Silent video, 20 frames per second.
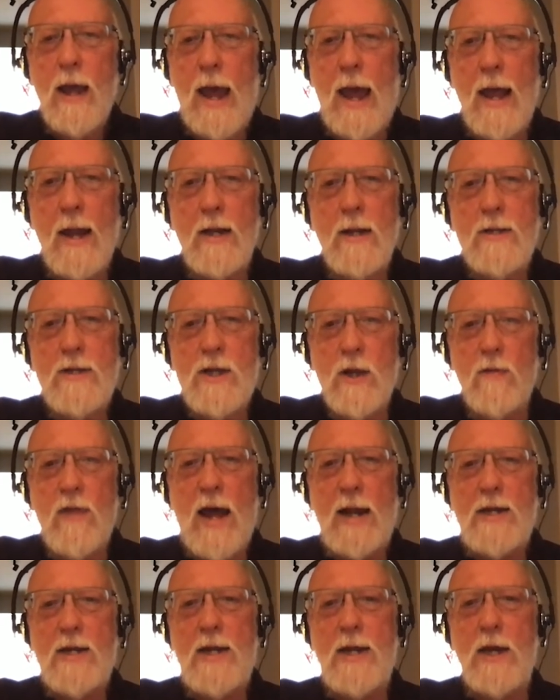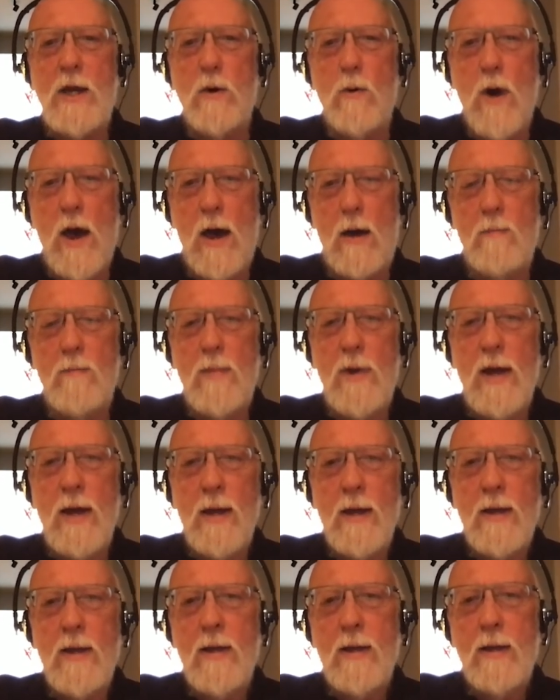And so that TUM
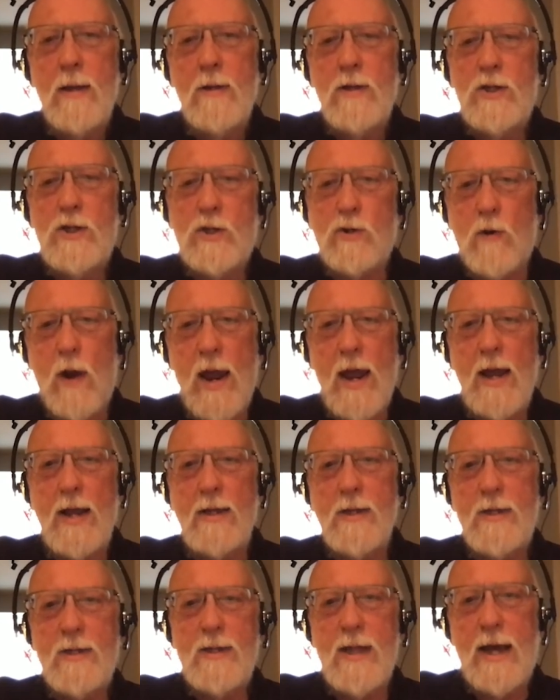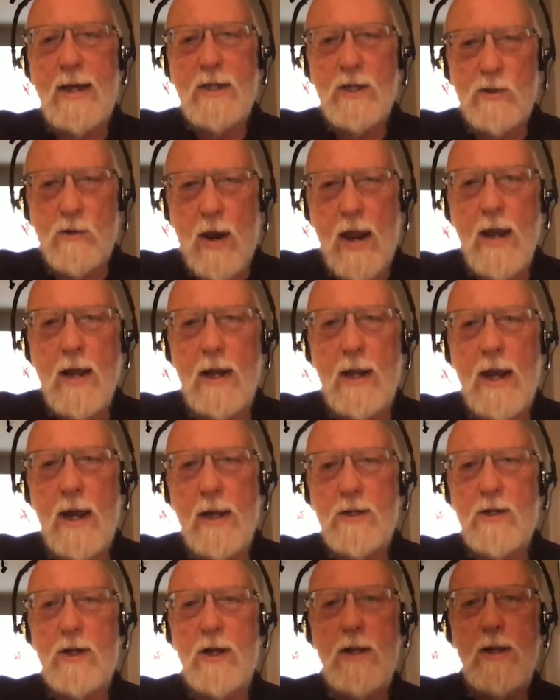strains, that strain
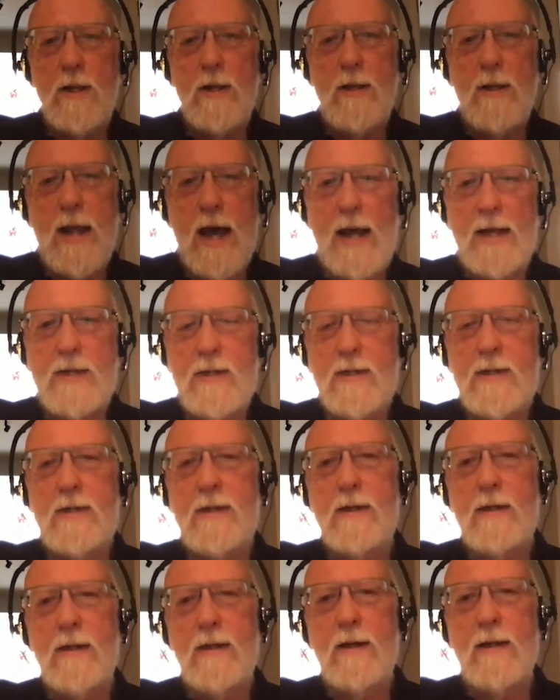collection, that's